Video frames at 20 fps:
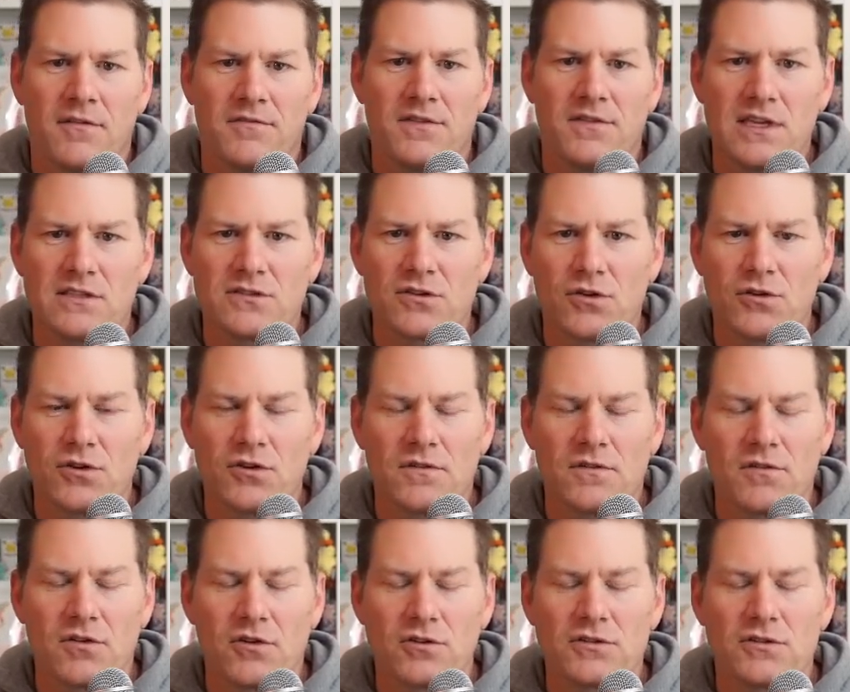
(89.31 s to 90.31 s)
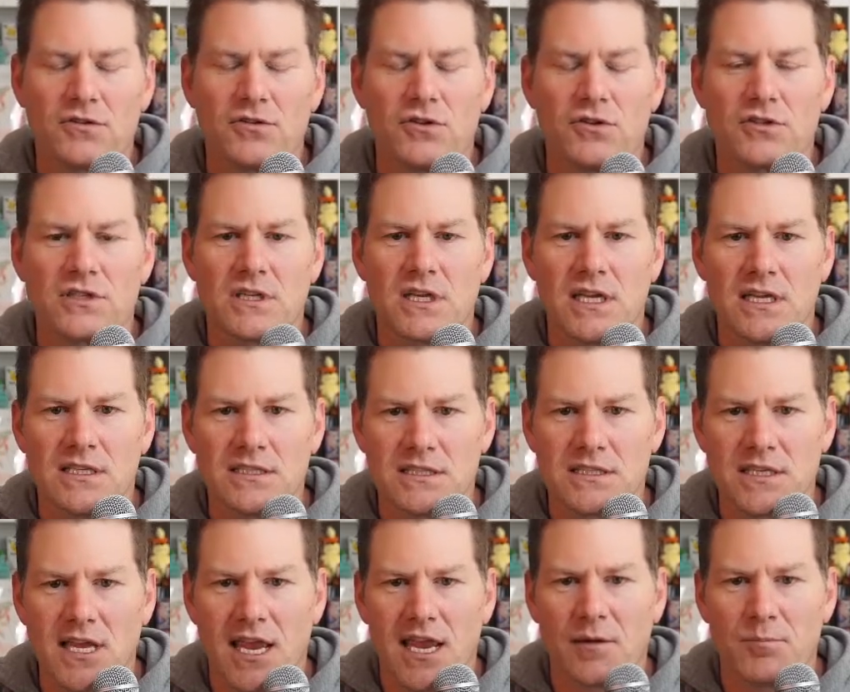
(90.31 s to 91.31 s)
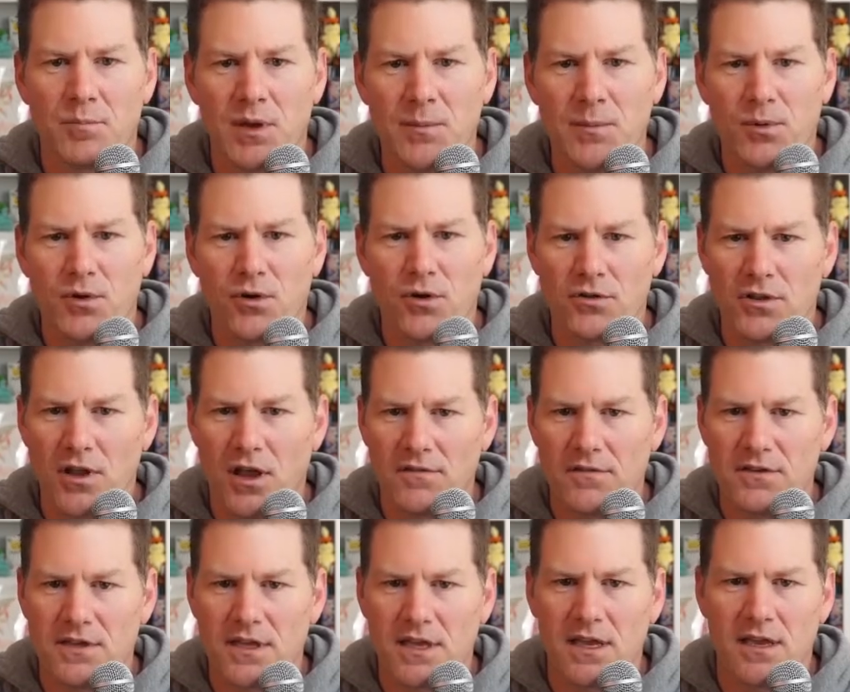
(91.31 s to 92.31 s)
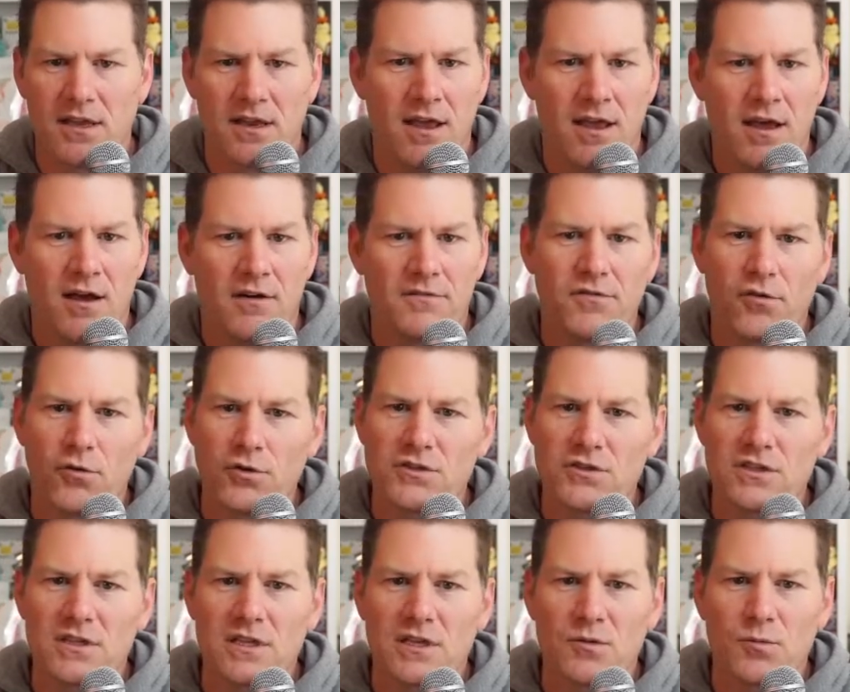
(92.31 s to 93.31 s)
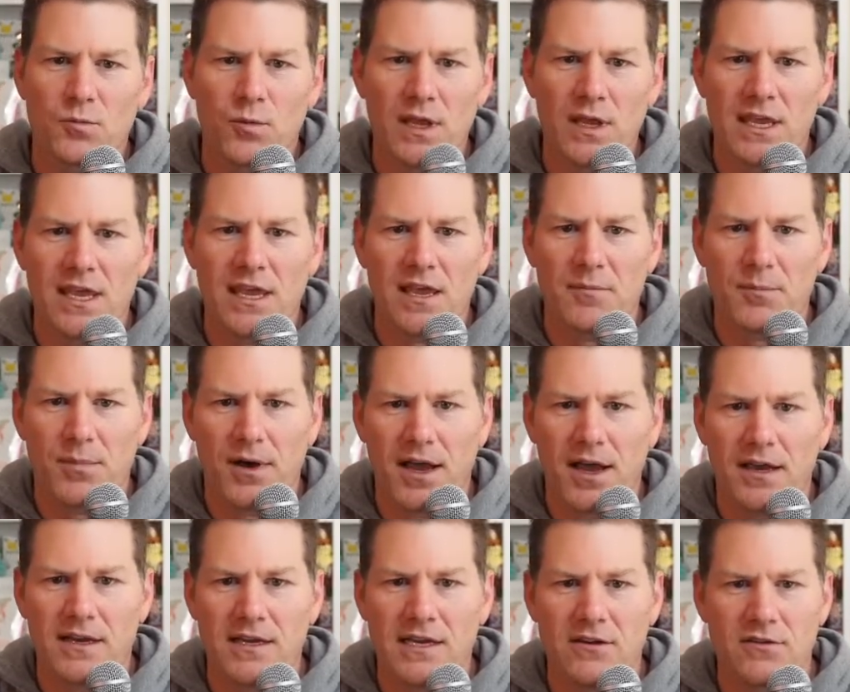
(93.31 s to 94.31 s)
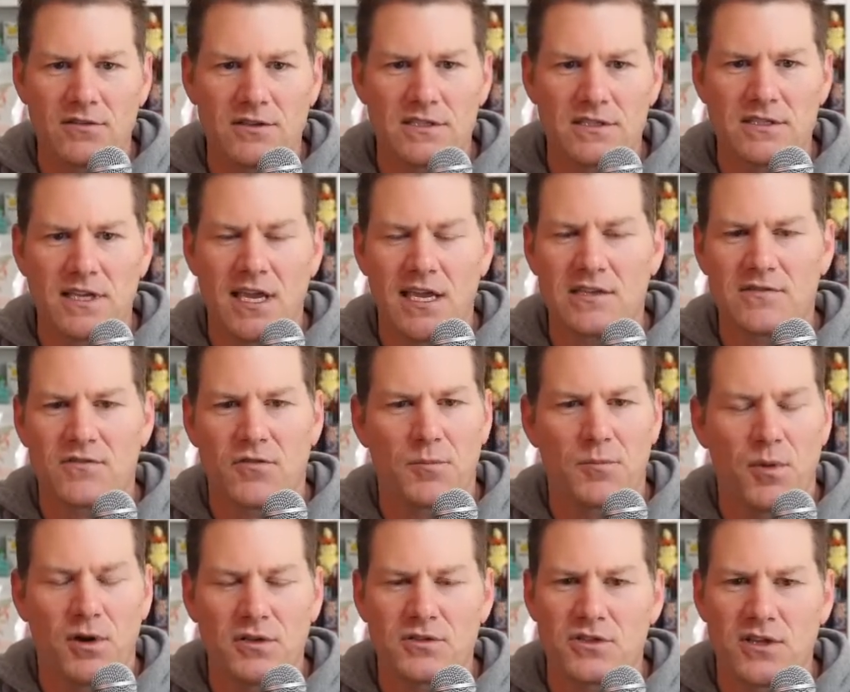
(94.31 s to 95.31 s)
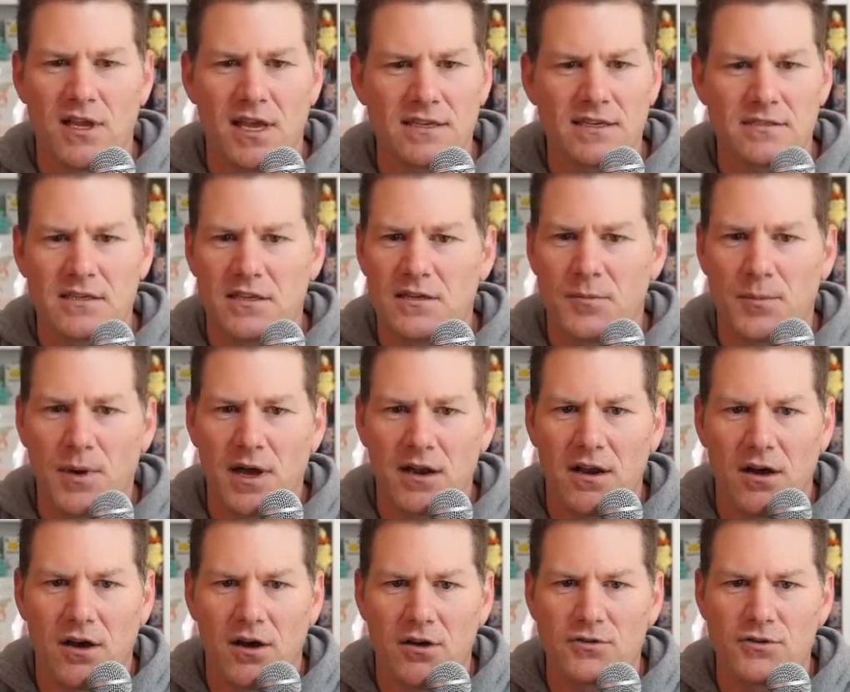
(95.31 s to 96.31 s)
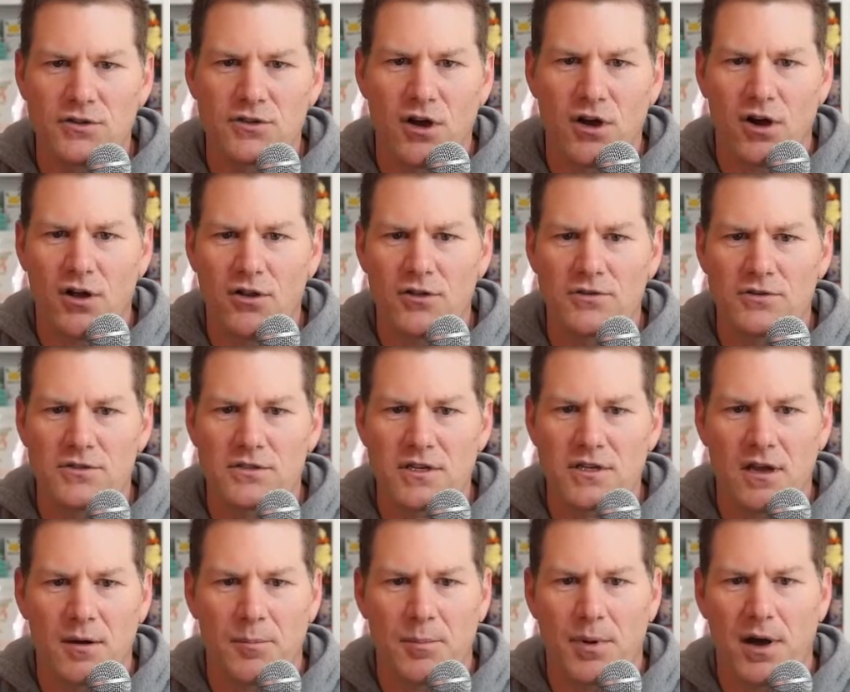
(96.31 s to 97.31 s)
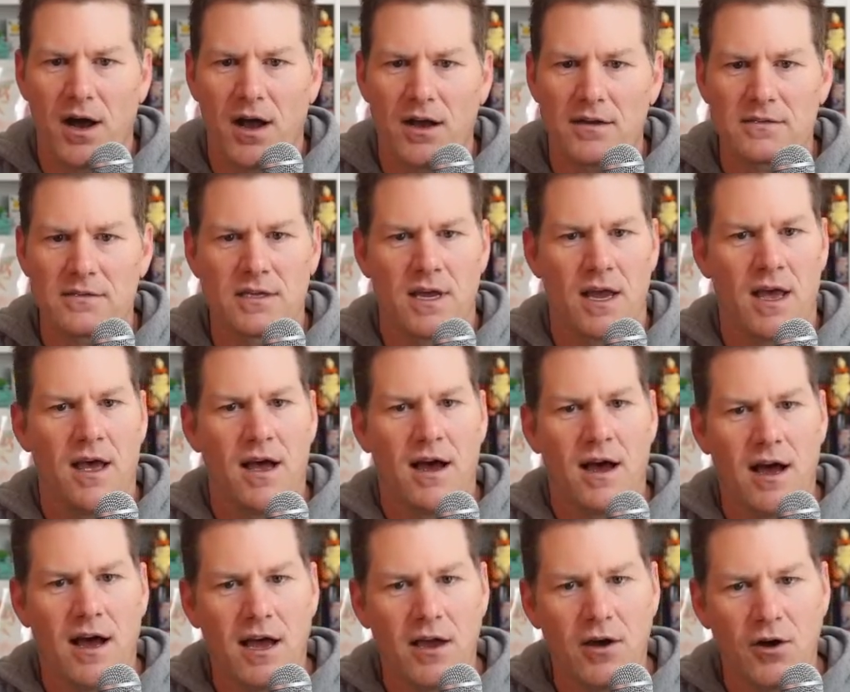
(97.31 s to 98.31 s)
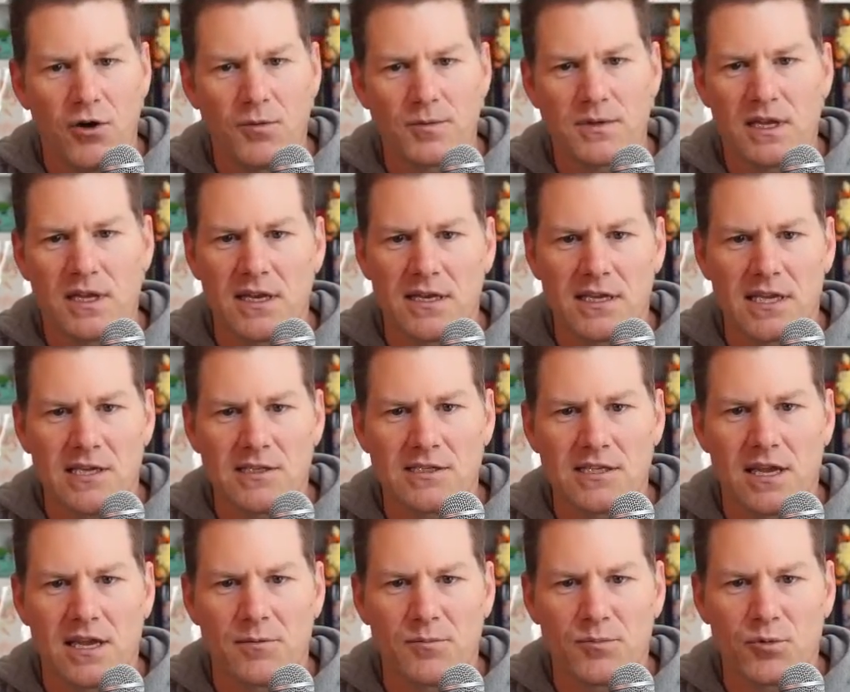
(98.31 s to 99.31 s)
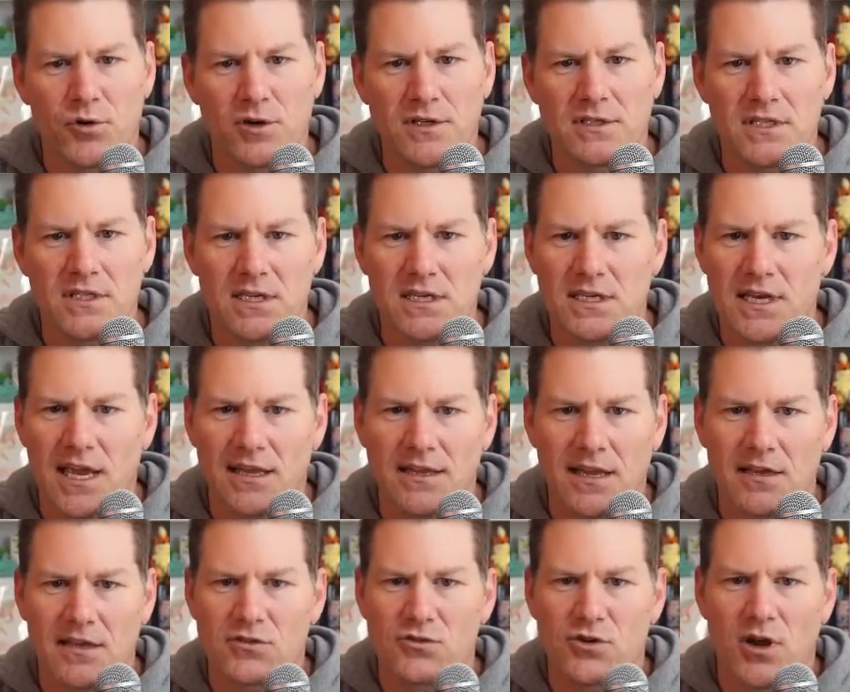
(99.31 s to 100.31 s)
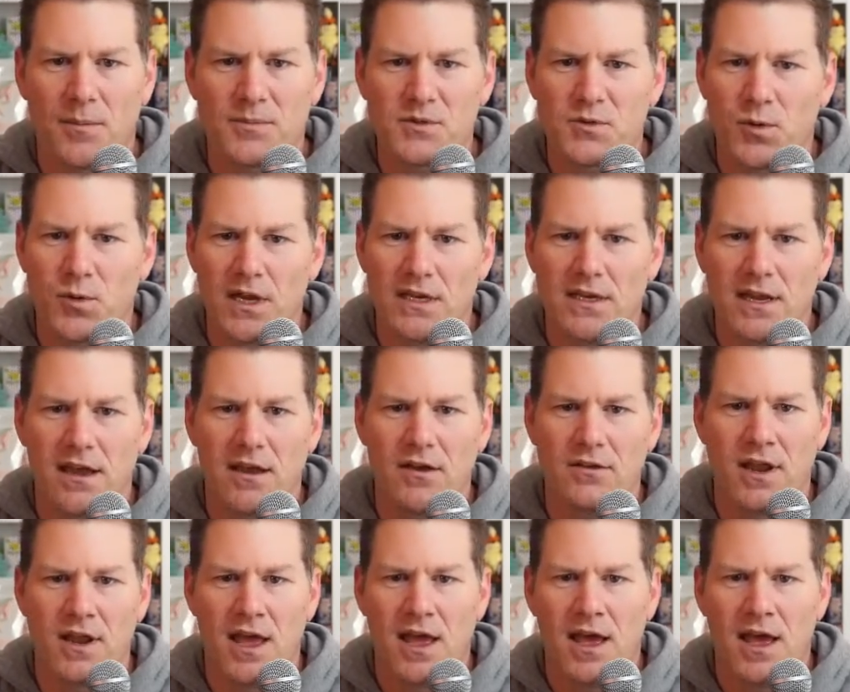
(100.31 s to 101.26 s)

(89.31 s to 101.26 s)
Vstar Universe looks insane. People are loving it. Unfortunately, we can't buy it here in the States for much less than about $100 a box. I hope that it keeps getting printed and that drops way down.